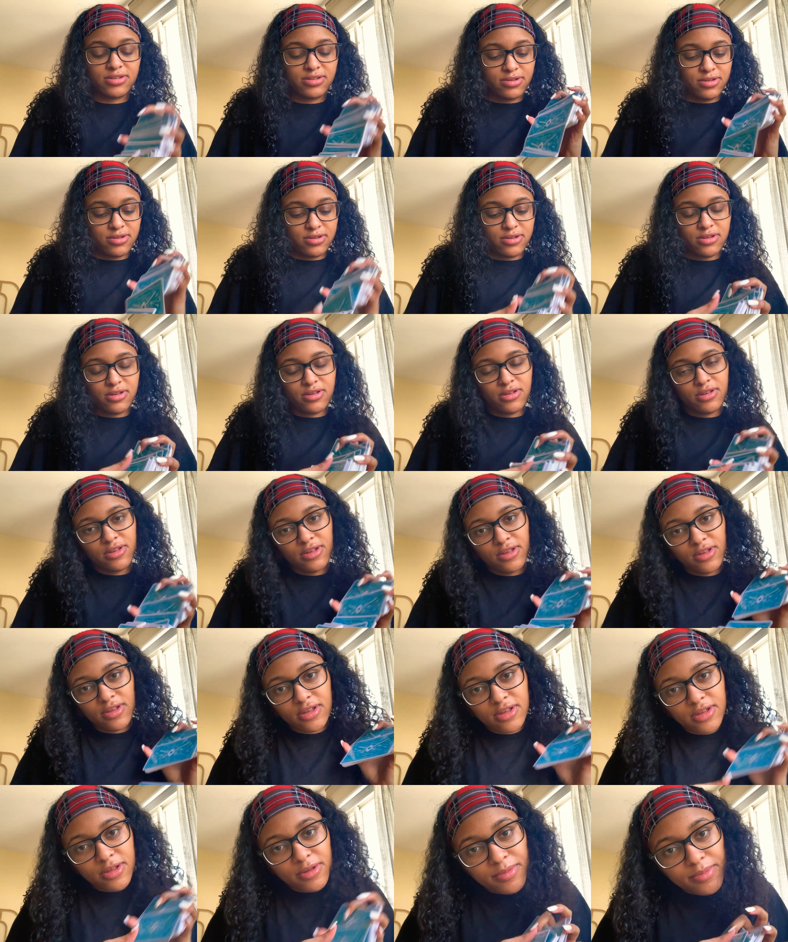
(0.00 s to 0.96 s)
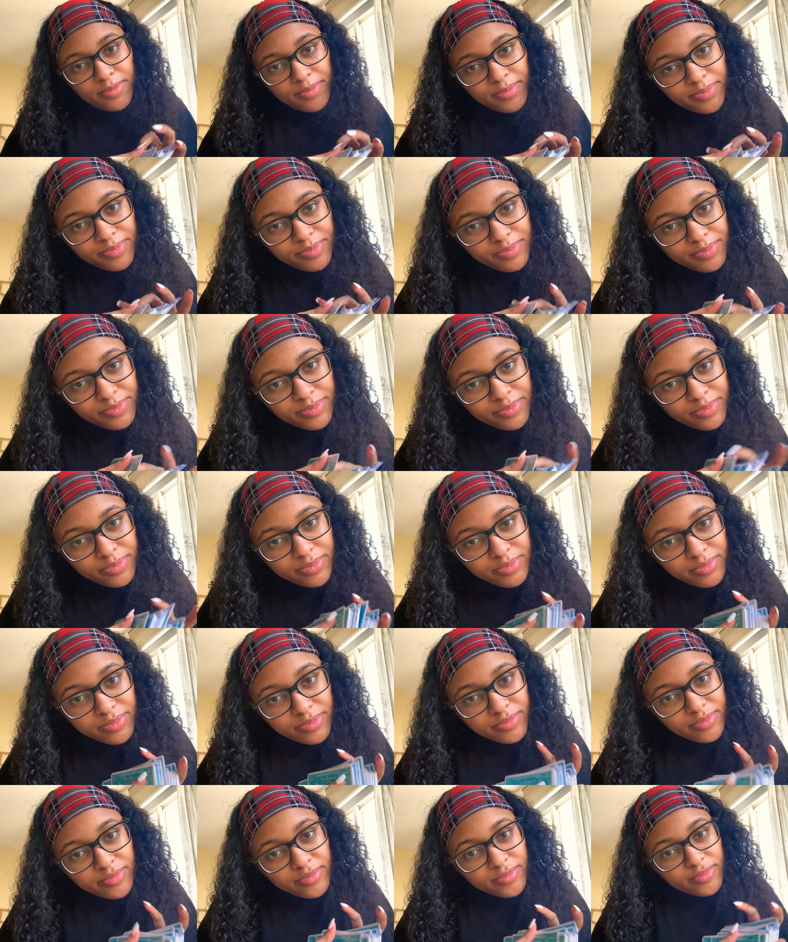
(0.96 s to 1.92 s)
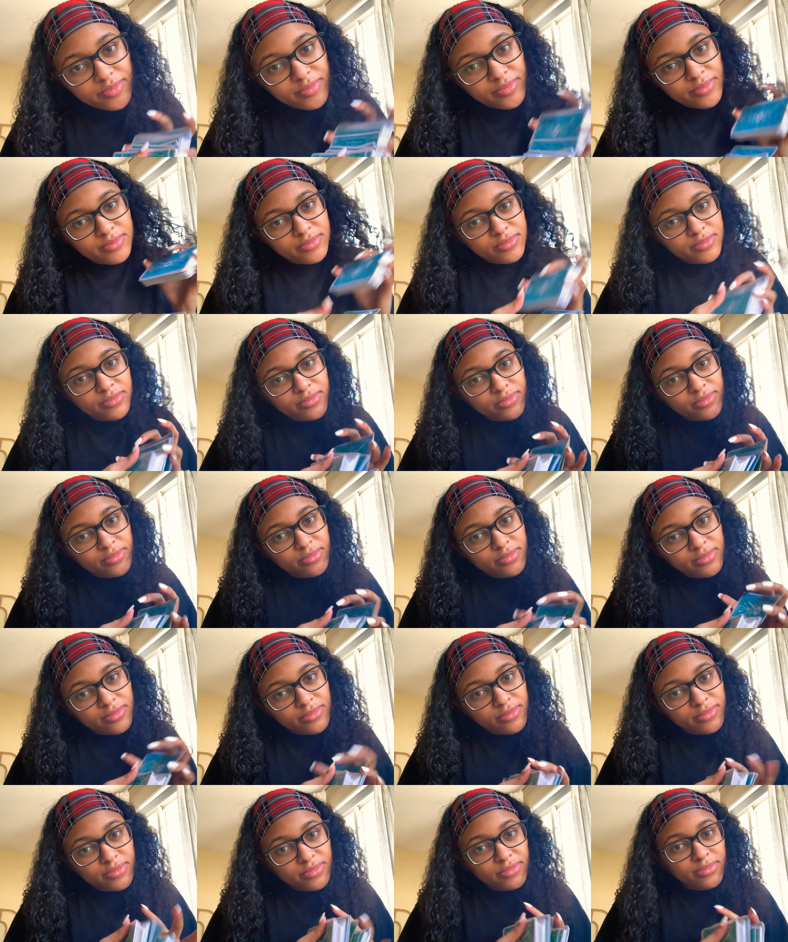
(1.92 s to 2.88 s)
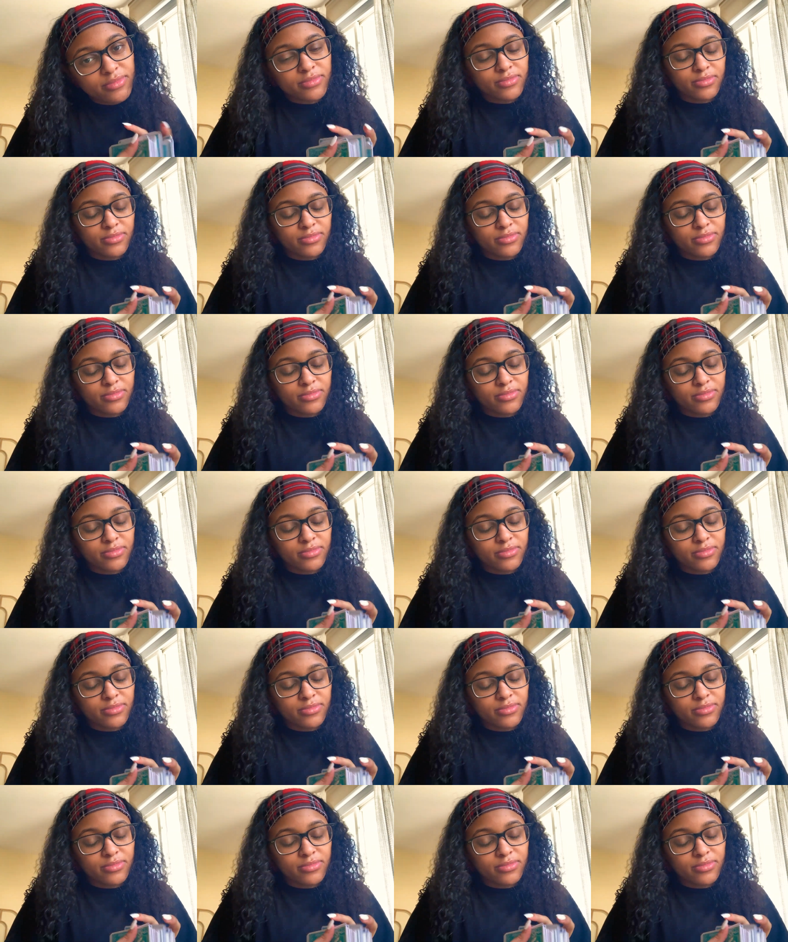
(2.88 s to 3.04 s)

(silence)